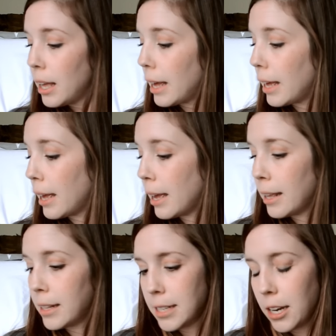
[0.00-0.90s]

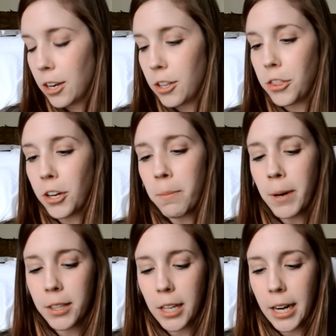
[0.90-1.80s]
And let's see here, the third
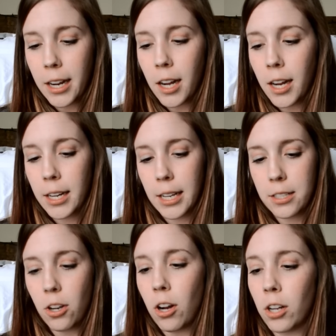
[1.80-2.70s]
book that I got is
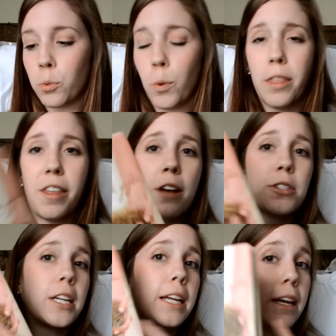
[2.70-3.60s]
called One
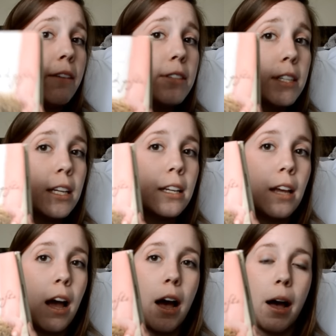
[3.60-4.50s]
Thousand Gifts.
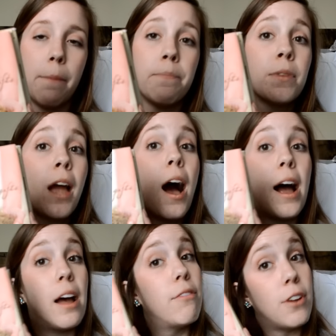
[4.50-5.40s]
Um, I
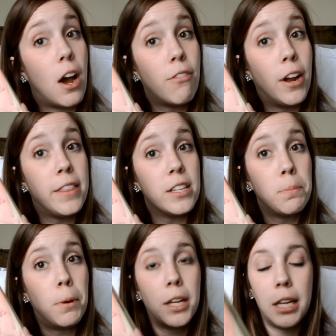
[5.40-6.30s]
have not read this
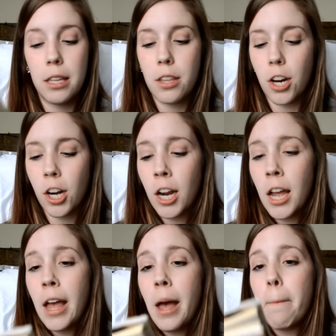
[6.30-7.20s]
book either,
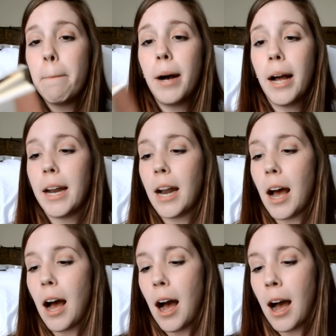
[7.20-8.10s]
but
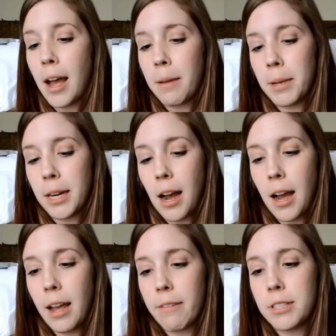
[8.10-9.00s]
I mean,
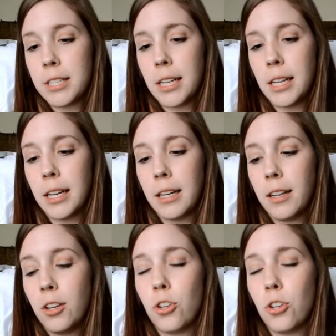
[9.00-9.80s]
I have seen